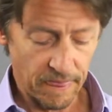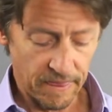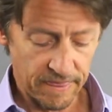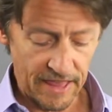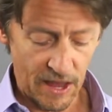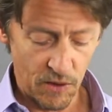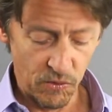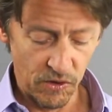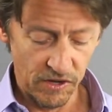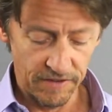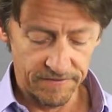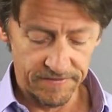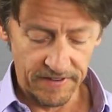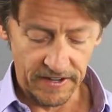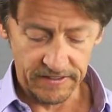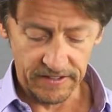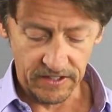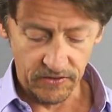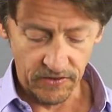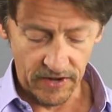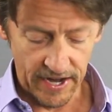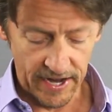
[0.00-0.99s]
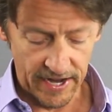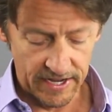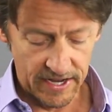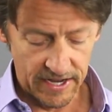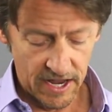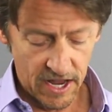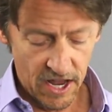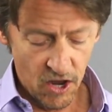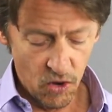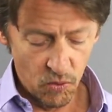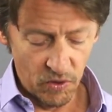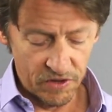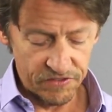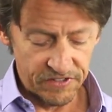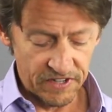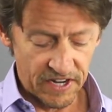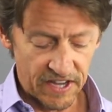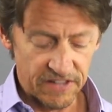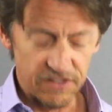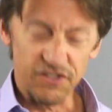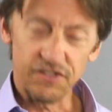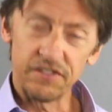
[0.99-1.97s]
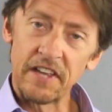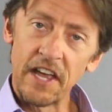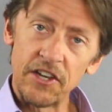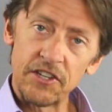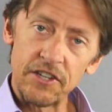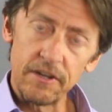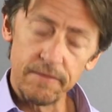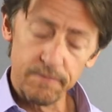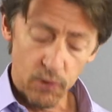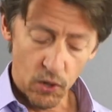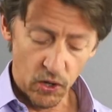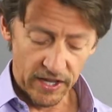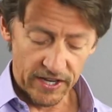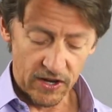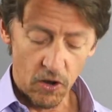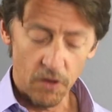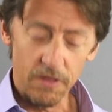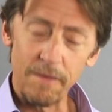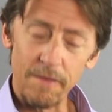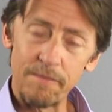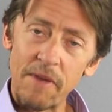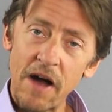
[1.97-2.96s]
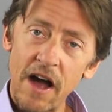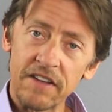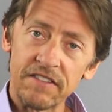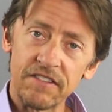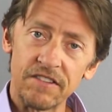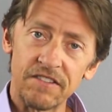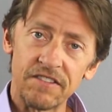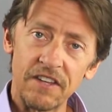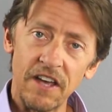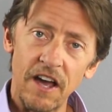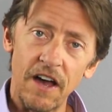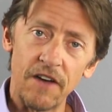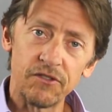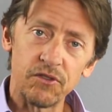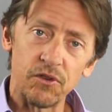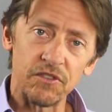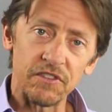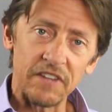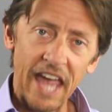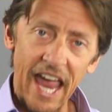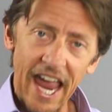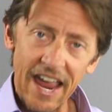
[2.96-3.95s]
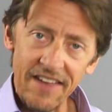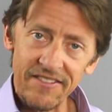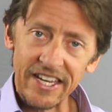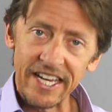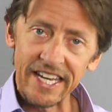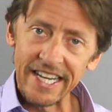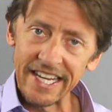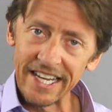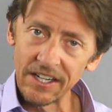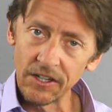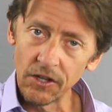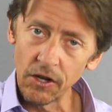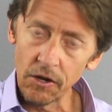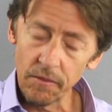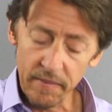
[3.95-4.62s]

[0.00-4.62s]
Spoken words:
that will affect the grade. Once again, there's tension pulling on the box itself, so it's caving it in a little